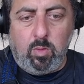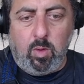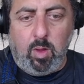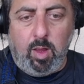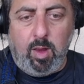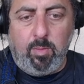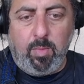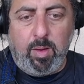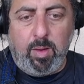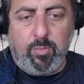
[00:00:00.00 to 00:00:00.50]

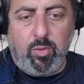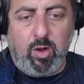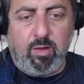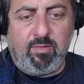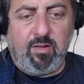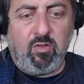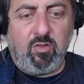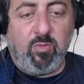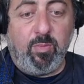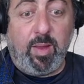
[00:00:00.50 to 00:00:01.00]
and my brain
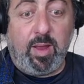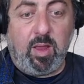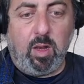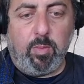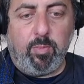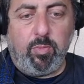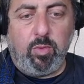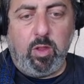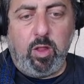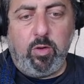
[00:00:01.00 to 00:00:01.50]
starts making
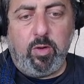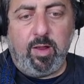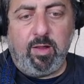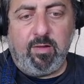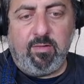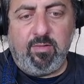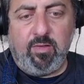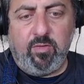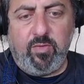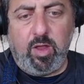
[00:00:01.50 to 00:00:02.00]
up
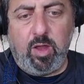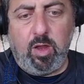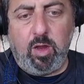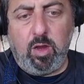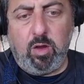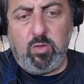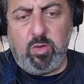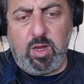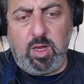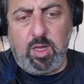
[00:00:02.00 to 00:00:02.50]
lyrics. A
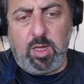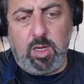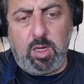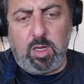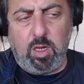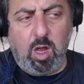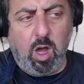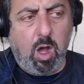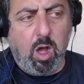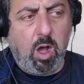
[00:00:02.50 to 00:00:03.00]
very
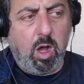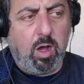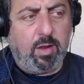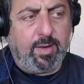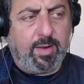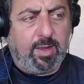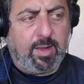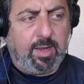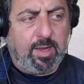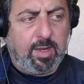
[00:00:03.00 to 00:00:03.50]

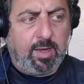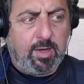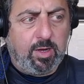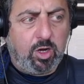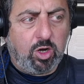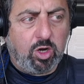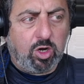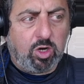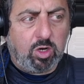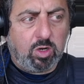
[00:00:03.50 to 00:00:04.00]
naughty
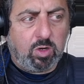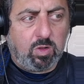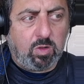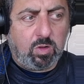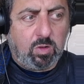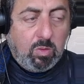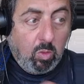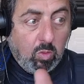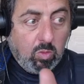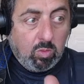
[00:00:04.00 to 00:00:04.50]
girl,
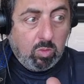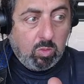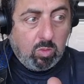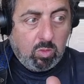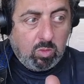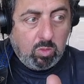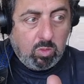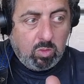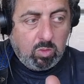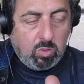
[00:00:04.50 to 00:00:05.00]

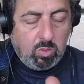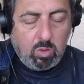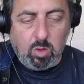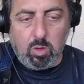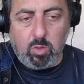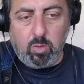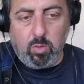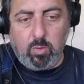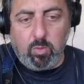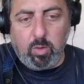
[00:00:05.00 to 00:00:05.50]

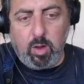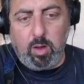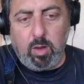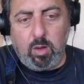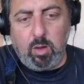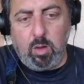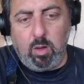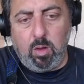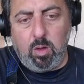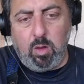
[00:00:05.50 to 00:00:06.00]
right?
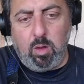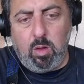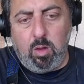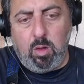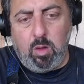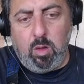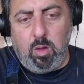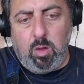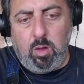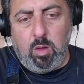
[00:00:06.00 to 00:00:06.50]

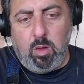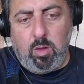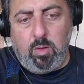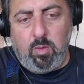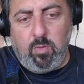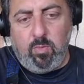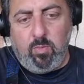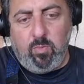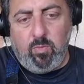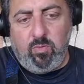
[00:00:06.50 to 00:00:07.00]

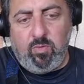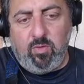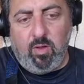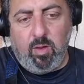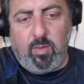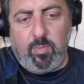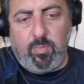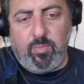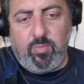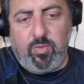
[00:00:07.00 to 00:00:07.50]

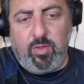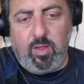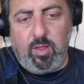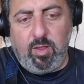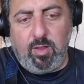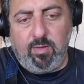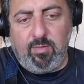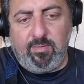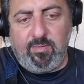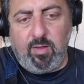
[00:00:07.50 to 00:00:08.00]

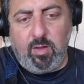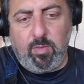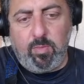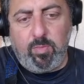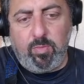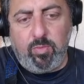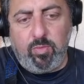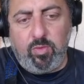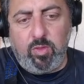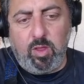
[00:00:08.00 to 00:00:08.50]
Something,
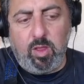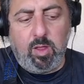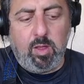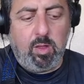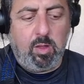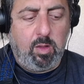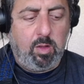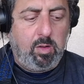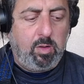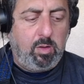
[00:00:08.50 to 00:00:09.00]

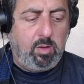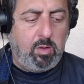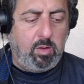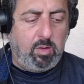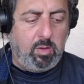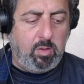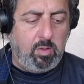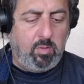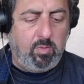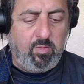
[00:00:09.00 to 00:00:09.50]

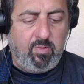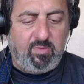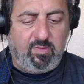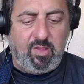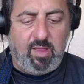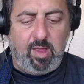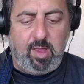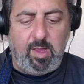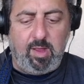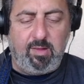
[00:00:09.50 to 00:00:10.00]
something,
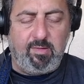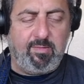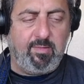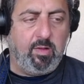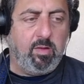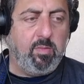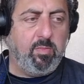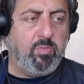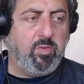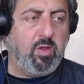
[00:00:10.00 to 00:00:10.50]
say
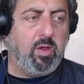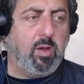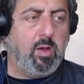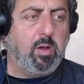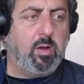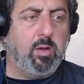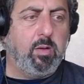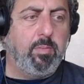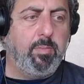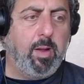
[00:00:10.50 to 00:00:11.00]
something
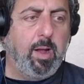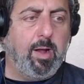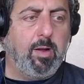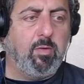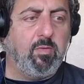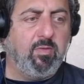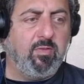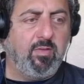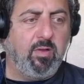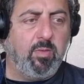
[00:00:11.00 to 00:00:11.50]

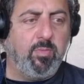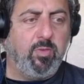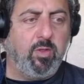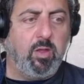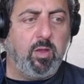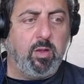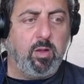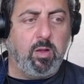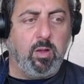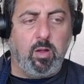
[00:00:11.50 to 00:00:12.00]
about
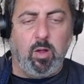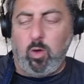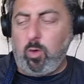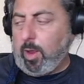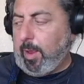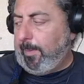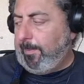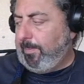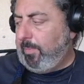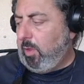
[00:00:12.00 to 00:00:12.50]
something.
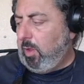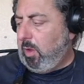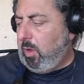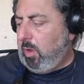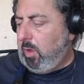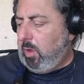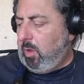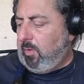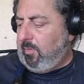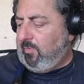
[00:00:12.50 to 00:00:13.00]
Okay,
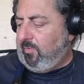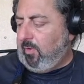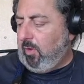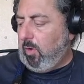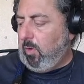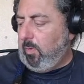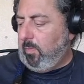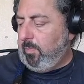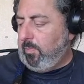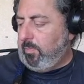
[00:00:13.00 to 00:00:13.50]

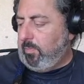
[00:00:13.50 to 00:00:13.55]
so